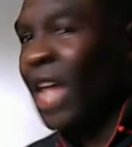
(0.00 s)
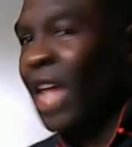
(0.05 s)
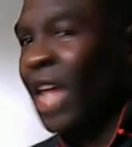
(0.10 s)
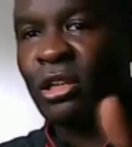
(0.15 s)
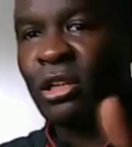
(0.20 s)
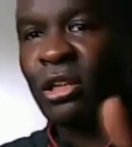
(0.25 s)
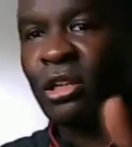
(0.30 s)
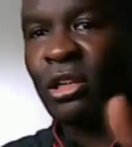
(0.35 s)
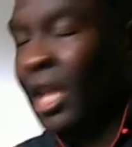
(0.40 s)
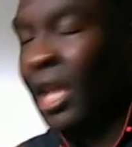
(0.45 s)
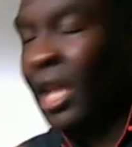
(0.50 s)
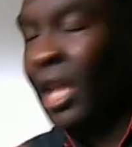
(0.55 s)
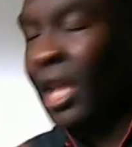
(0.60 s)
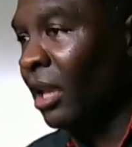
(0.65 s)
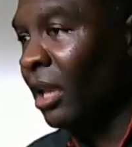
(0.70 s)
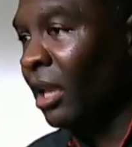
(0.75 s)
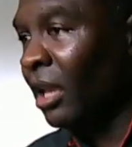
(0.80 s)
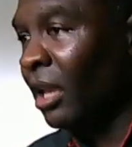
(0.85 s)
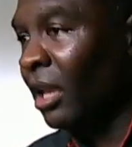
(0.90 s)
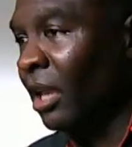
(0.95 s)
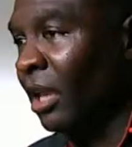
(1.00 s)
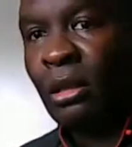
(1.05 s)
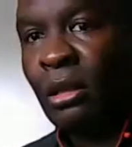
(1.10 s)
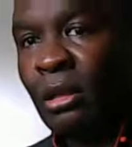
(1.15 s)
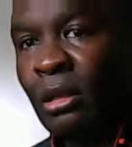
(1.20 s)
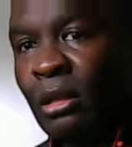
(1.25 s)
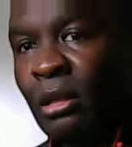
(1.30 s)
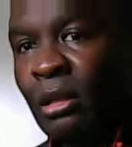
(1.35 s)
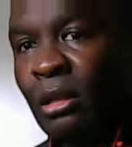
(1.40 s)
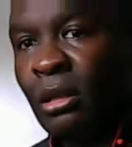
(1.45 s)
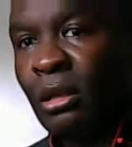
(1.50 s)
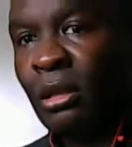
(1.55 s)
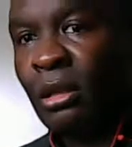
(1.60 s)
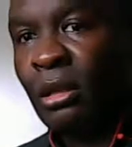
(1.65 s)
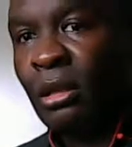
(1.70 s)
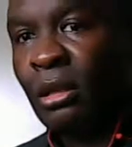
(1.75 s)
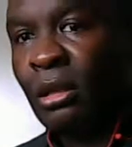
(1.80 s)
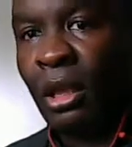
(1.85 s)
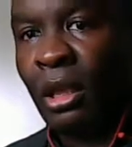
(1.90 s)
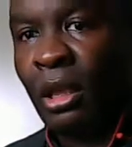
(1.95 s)
looking in,
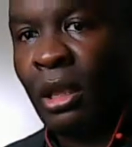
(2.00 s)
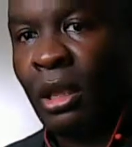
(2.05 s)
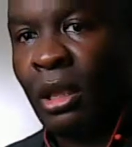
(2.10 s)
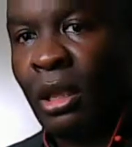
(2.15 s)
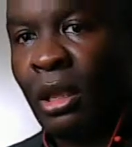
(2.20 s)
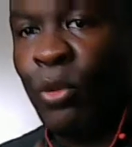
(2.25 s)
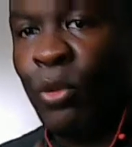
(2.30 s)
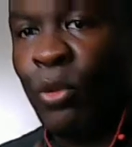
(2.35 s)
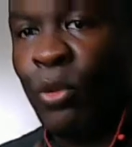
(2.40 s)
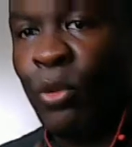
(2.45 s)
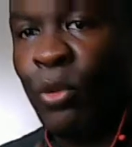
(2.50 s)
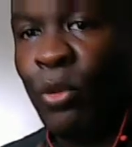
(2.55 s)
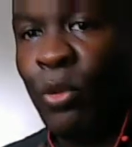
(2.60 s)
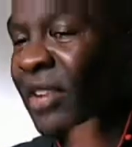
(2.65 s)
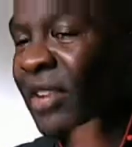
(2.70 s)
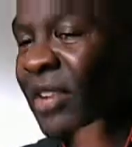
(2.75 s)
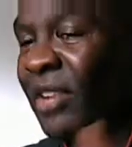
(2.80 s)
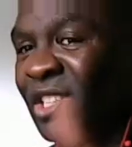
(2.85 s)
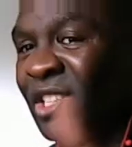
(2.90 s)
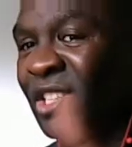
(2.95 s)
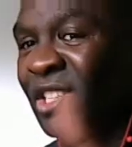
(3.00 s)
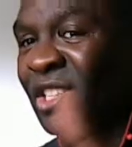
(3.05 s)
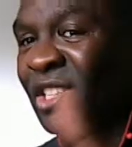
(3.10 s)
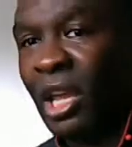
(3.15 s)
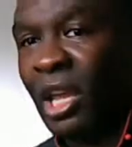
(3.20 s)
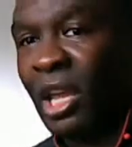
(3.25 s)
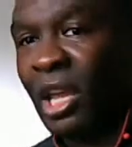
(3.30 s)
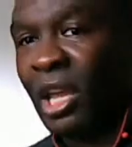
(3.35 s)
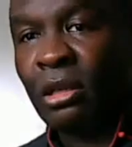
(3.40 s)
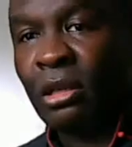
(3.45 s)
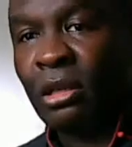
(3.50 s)
and we have a lot to say.